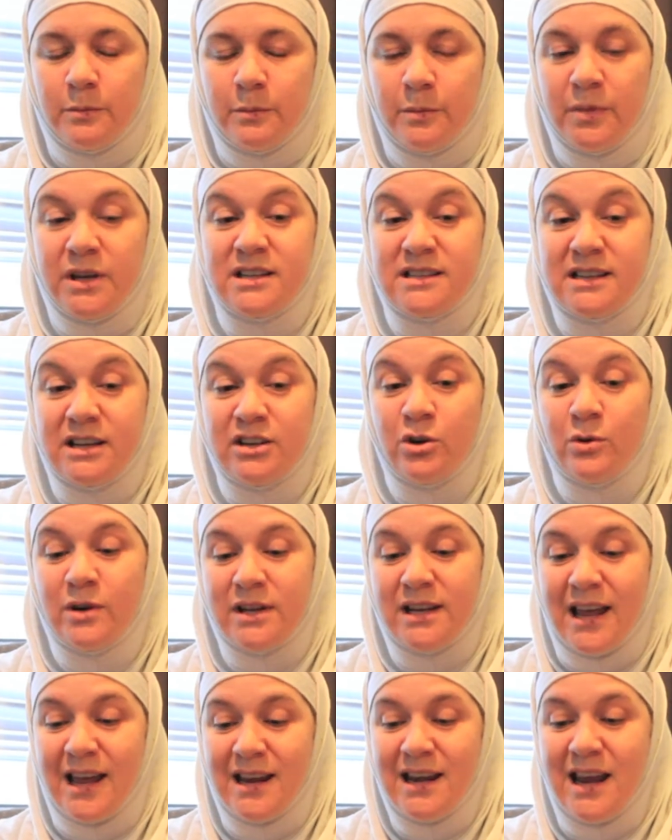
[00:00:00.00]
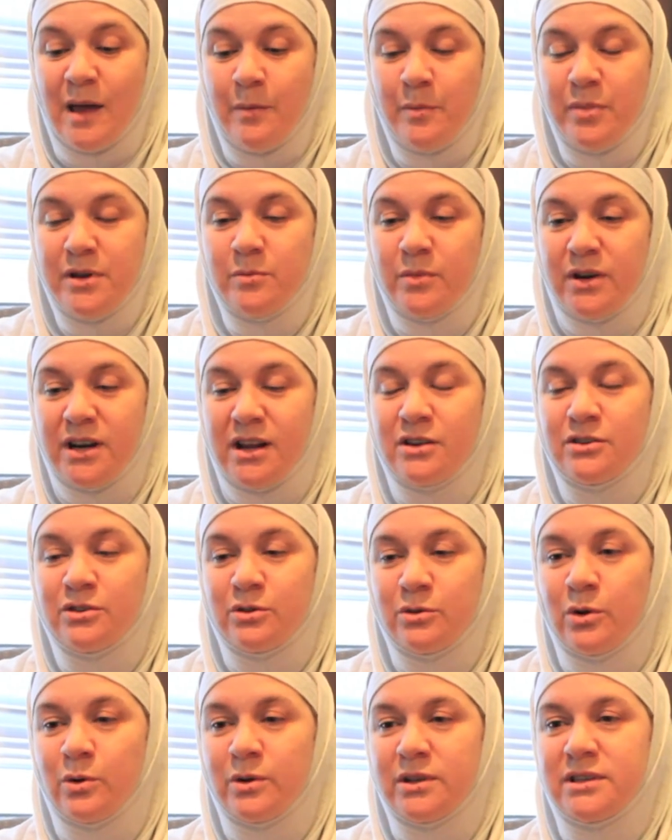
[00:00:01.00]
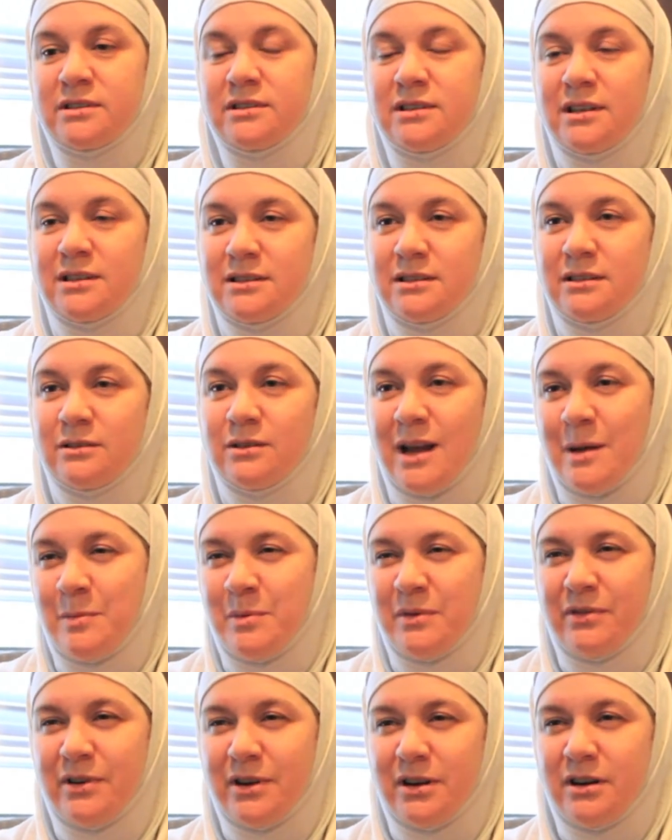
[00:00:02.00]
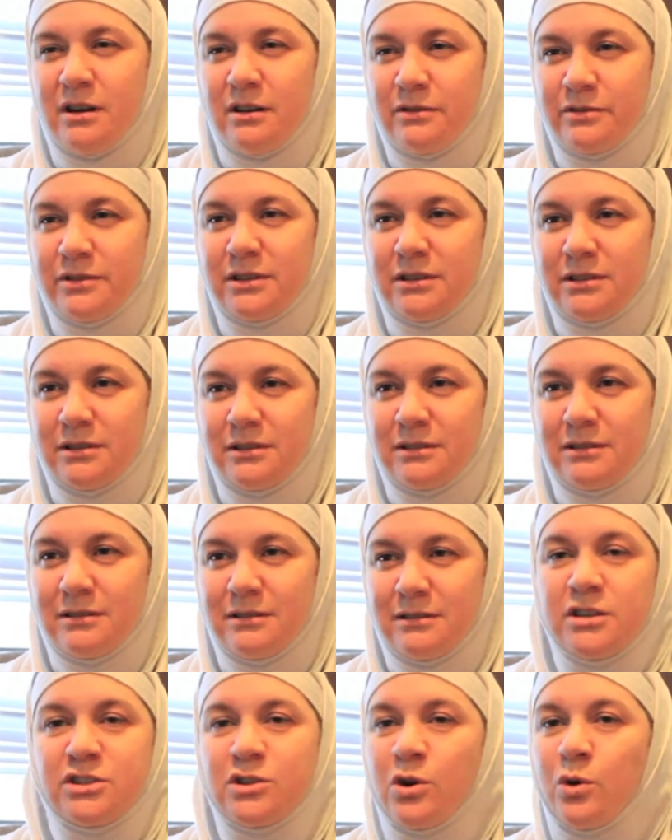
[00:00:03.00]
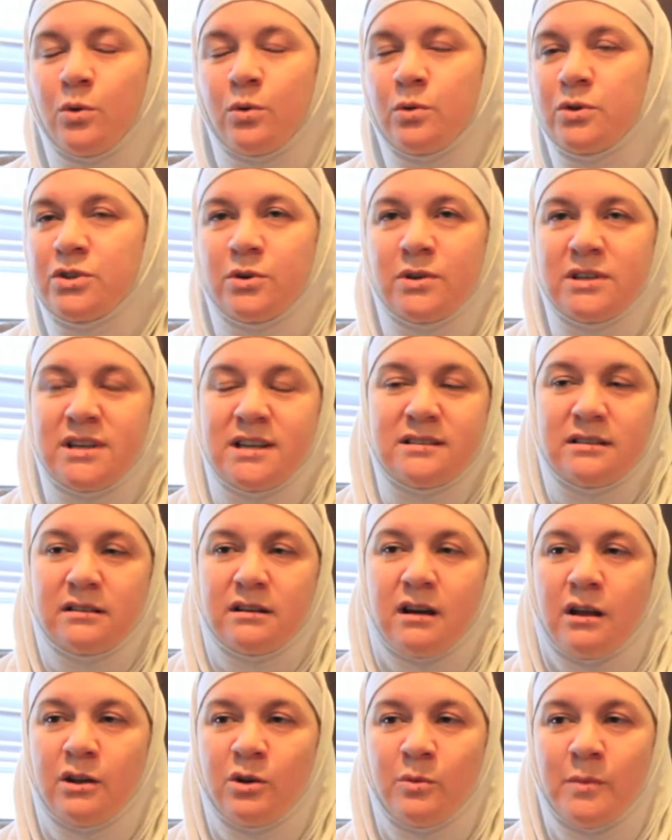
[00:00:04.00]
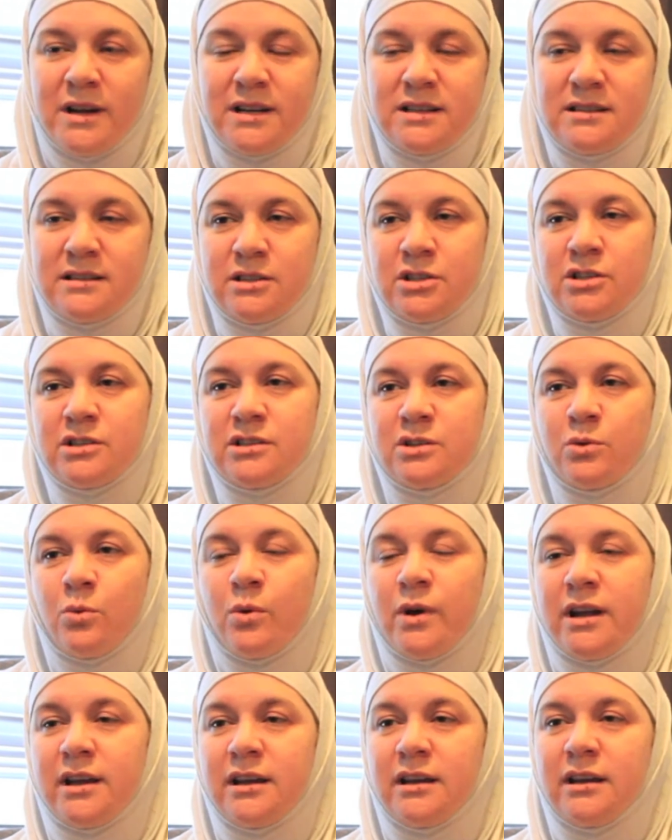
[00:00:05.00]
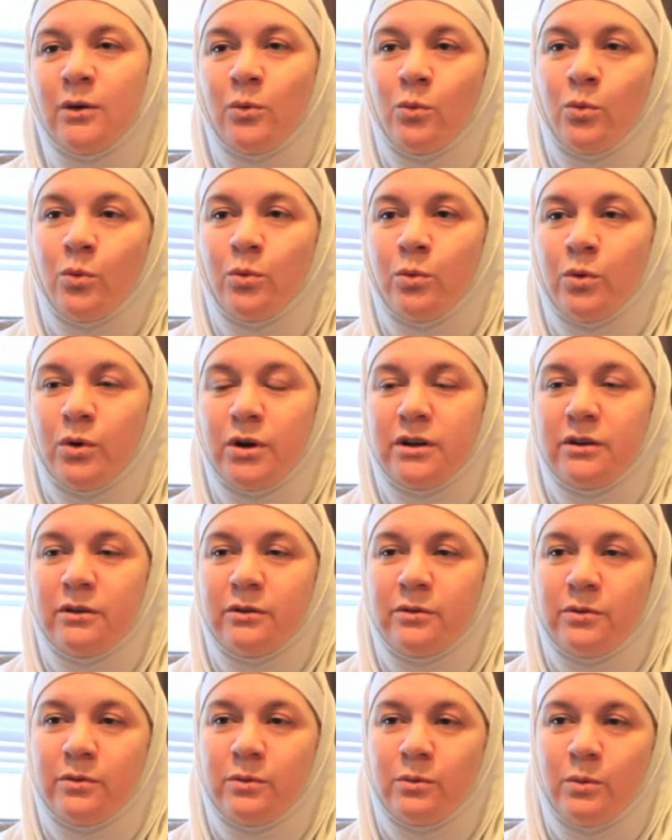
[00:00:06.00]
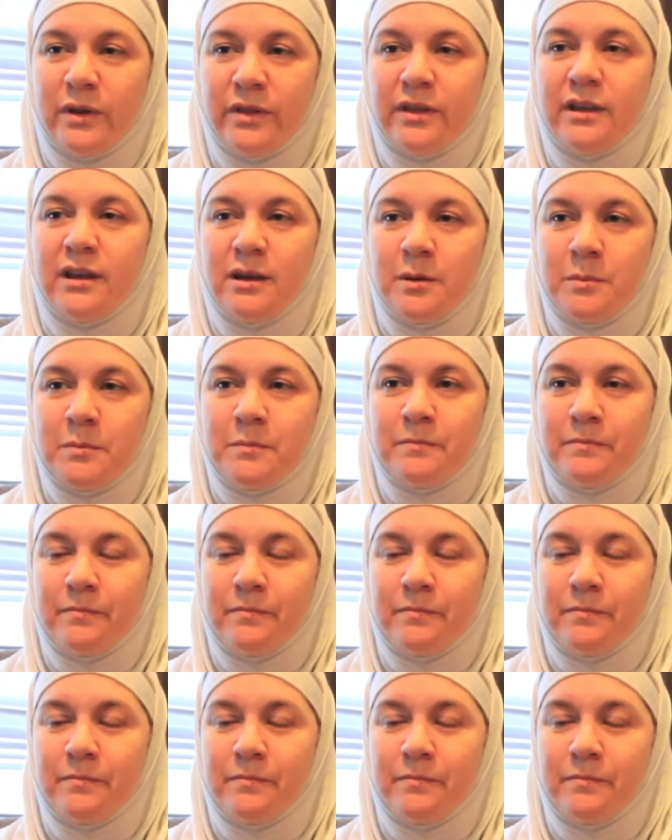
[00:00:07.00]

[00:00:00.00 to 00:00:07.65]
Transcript: Because I know it can happen, but I also know it doesn't happen very often. So it doesn't color my decisions the way it would have with him.